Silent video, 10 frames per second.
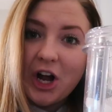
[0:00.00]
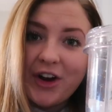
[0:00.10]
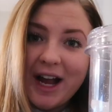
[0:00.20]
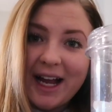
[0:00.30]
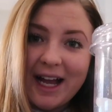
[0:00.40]

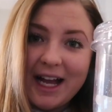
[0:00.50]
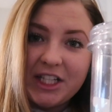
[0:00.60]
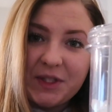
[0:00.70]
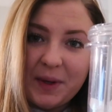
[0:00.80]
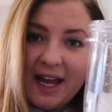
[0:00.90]
Alright
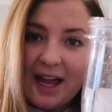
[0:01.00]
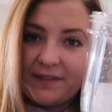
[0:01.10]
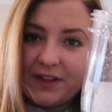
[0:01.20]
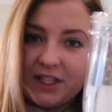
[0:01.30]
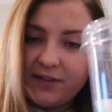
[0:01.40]
guys, so I
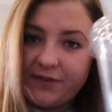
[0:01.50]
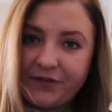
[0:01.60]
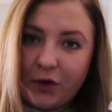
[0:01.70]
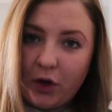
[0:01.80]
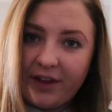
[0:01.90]
have this
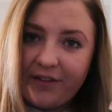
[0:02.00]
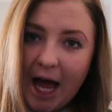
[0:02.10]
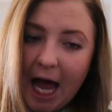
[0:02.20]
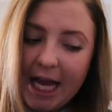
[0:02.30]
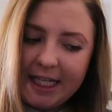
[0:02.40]
full
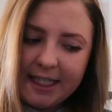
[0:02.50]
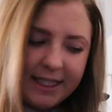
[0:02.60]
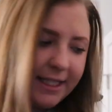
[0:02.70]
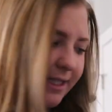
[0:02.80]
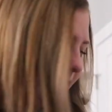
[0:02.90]
of
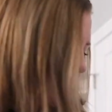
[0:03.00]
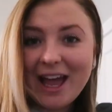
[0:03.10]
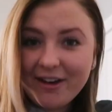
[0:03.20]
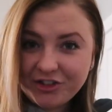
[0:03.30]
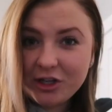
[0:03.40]
ice.
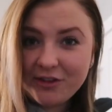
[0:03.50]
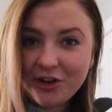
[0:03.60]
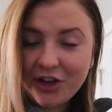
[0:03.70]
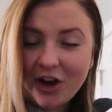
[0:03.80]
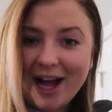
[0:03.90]
After you have
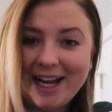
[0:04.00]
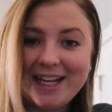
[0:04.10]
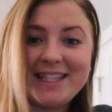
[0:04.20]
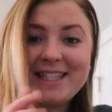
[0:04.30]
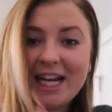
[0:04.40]
all your
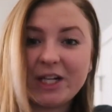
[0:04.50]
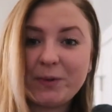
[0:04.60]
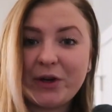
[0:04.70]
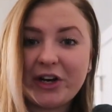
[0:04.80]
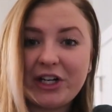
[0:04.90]
ice, next
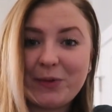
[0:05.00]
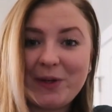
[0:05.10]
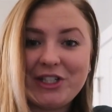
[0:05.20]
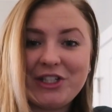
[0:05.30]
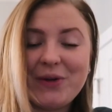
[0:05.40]
what you're going to
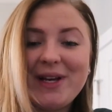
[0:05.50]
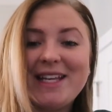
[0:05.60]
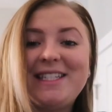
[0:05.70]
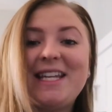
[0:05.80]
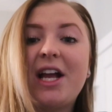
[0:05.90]
want to do
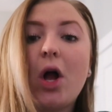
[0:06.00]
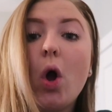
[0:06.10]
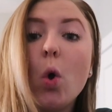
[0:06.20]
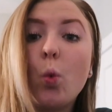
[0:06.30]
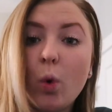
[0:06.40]
is take
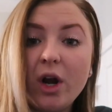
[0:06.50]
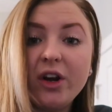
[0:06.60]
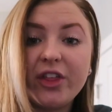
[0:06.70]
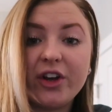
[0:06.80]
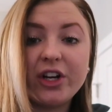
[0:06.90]

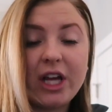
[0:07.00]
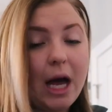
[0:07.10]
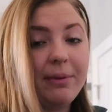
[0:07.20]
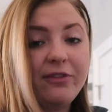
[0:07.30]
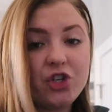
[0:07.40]
1/3
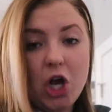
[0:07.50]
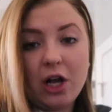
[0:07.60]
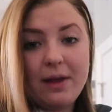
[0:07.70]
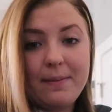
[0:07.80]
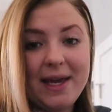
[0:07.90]
cup of
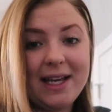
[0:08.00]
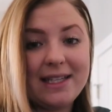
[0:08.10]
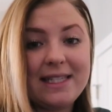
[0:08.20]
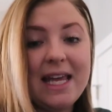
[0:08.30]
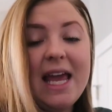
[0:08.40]
chocolate
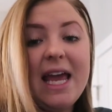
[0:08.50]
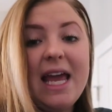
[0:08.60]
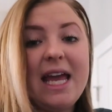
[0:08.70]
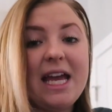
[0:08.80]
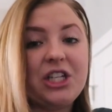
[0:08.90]
mix
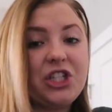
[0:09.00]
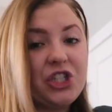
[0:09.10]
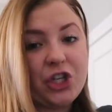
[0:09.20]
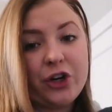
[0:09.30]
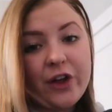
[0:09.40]
and
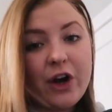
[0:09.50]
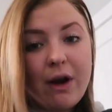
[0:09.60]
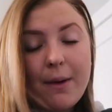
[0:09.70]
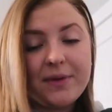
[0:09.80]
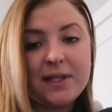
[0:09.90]
stir that
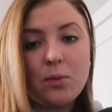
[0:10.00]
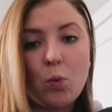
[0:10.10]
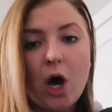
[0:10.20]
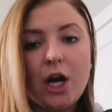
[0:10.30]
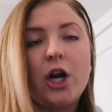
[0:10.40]
around with some
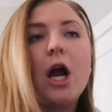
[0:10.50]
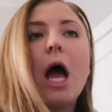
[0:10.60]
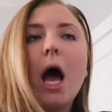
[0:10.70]
water,